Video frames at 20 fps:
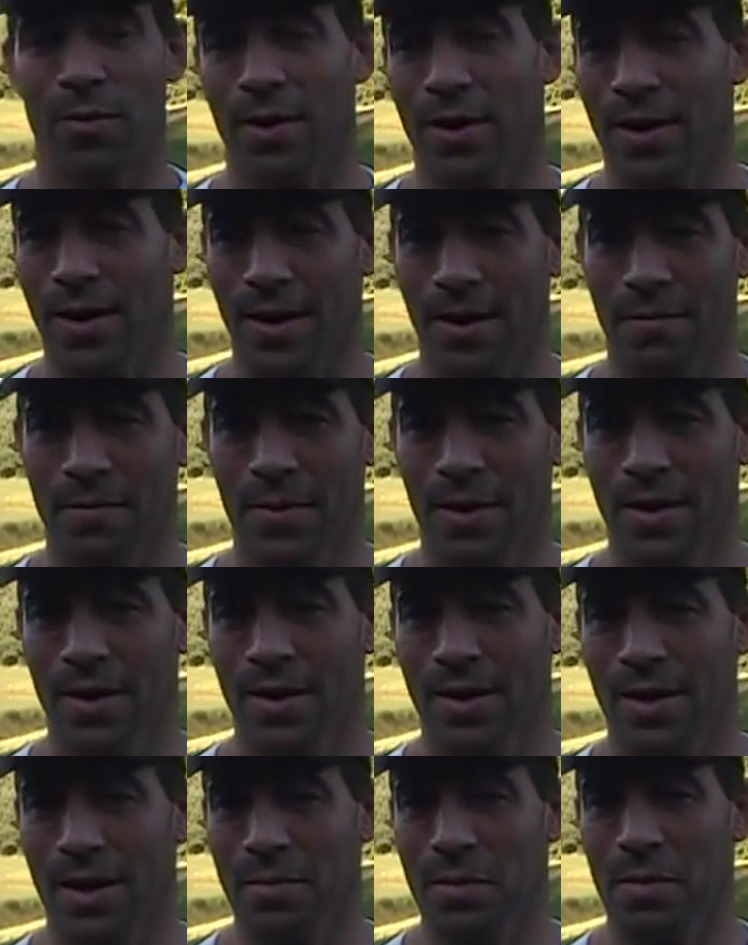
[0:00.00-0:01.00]
Uh,
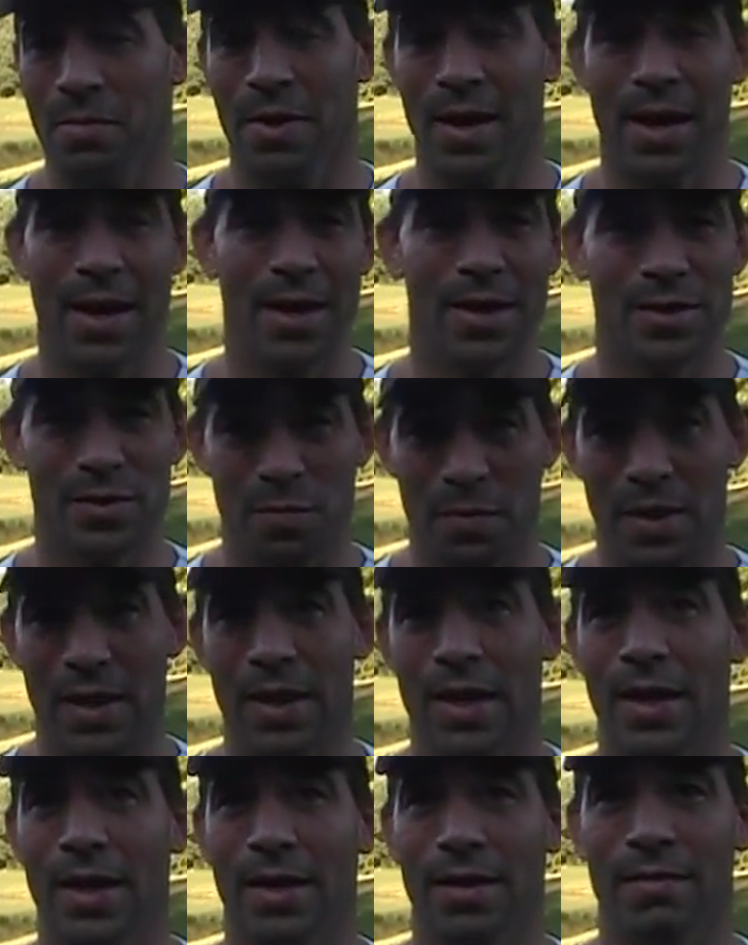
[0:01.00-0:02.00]
MMA is
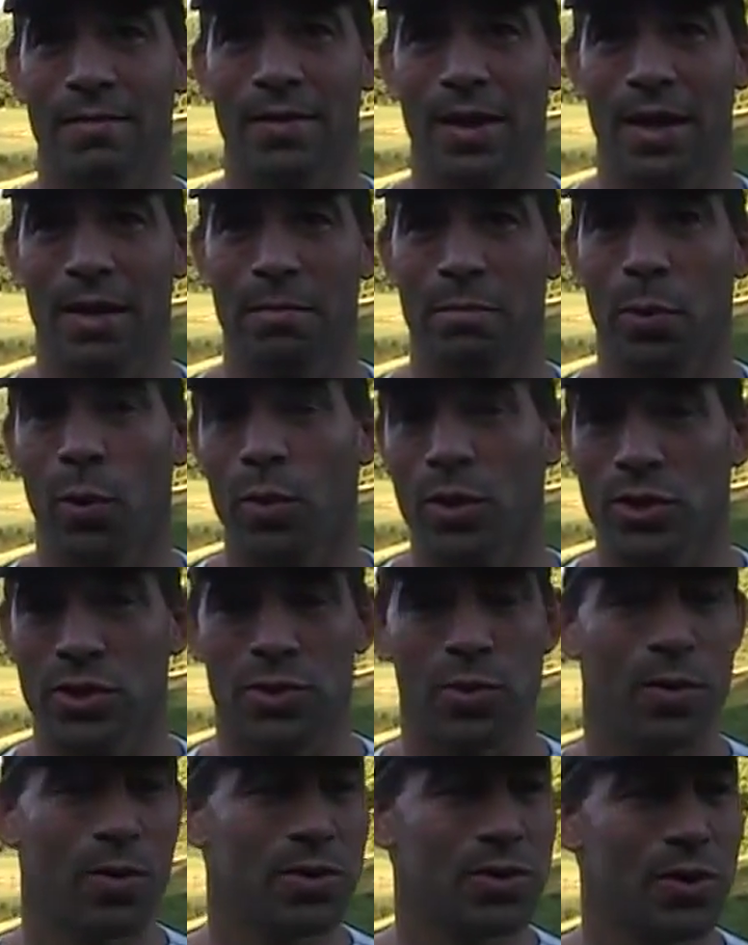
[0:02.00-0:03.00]
big and, and board
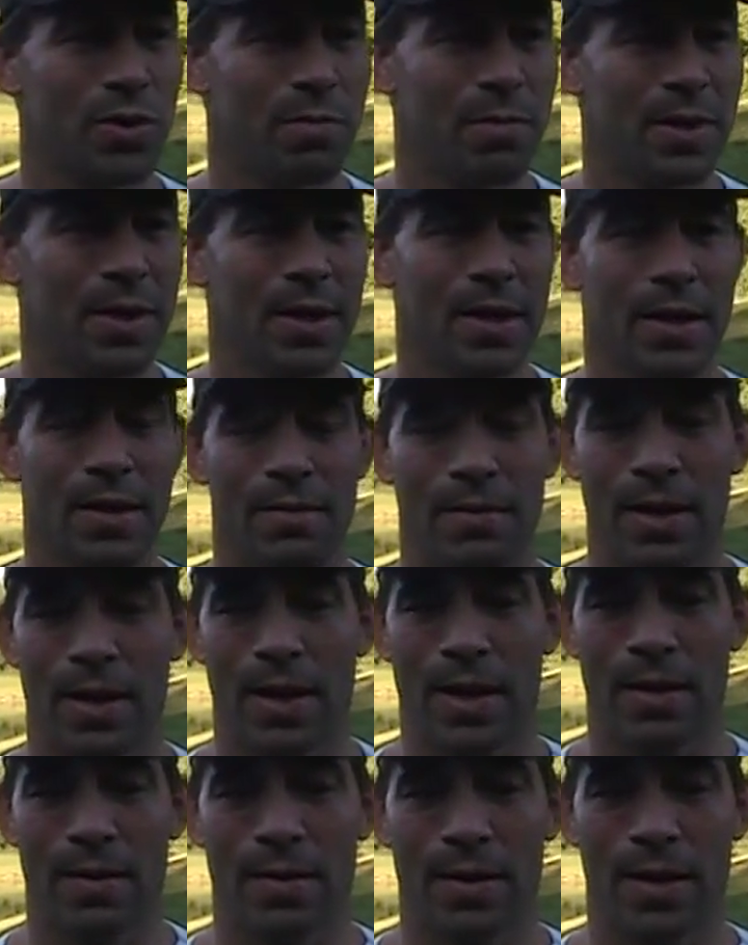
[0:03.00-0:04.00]
shorts are big and,
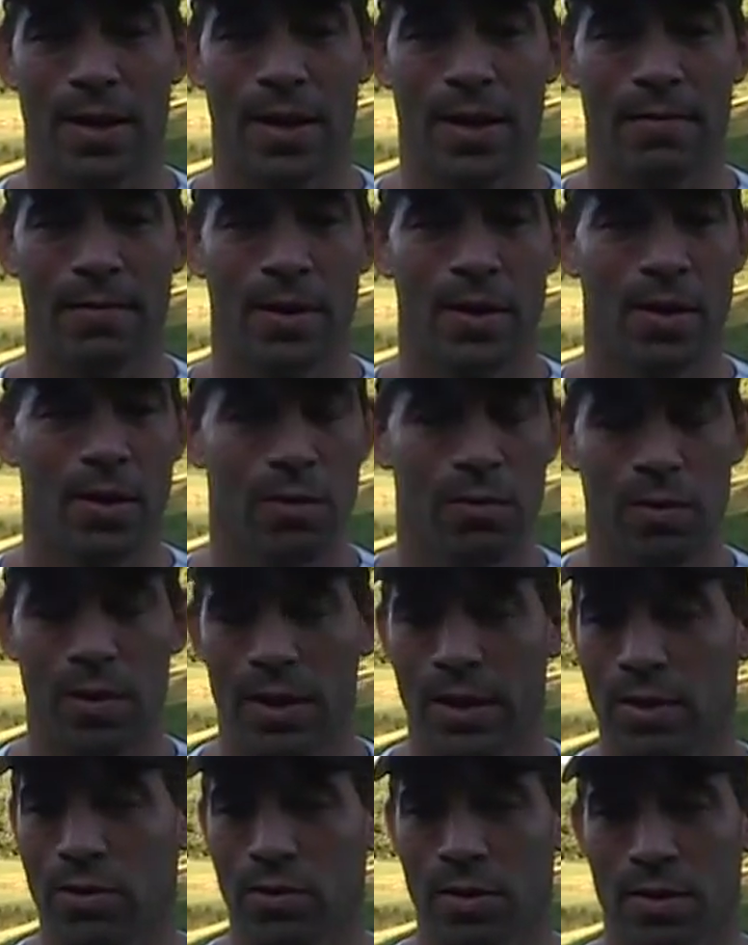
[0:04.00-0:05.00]
and uh,
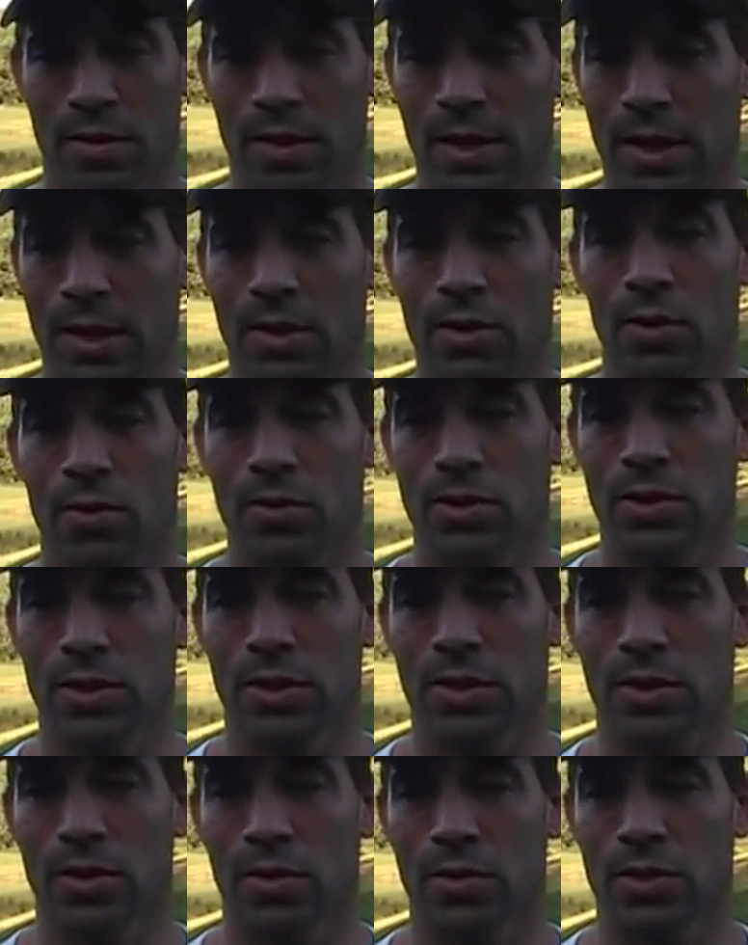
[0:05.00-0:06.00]
really good thing Coach
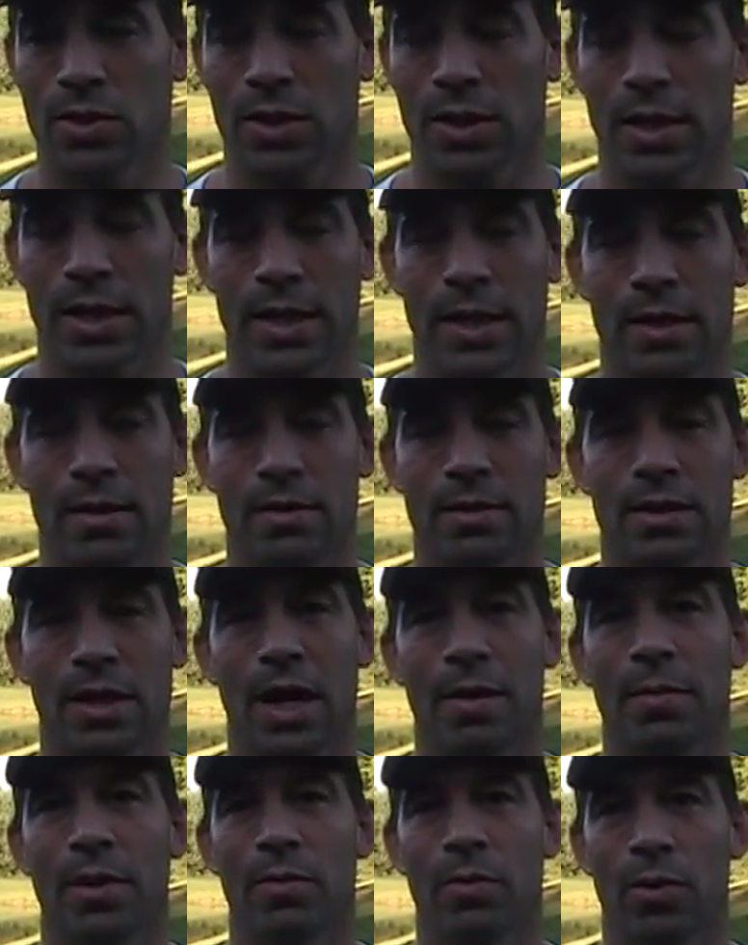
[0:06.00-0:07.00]
Coach Lang and
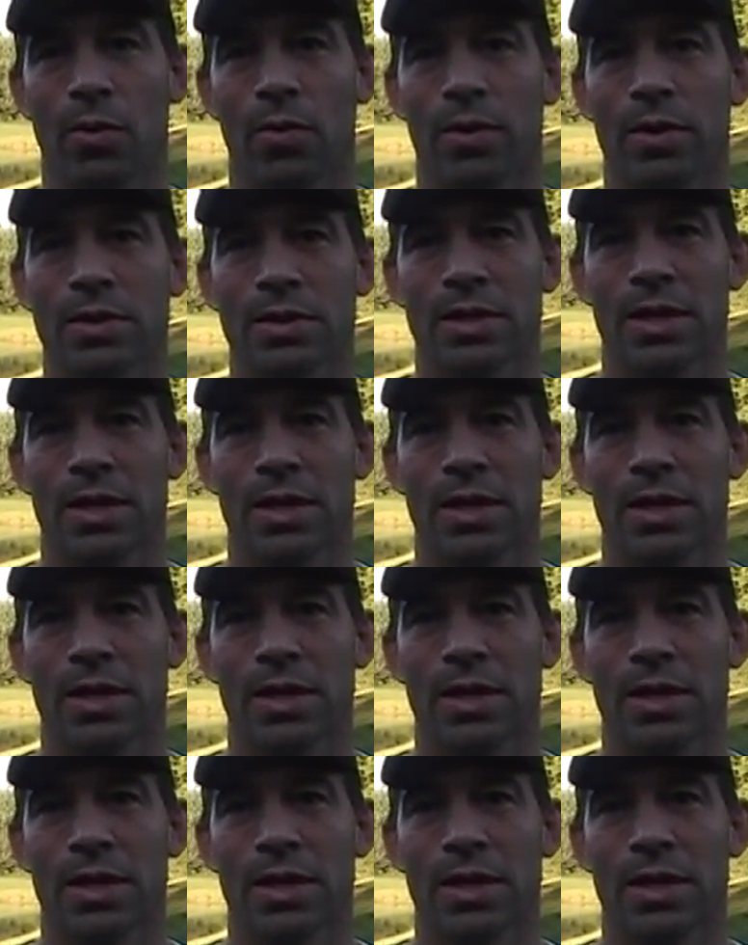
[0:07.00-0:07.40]
Tommy Rollins.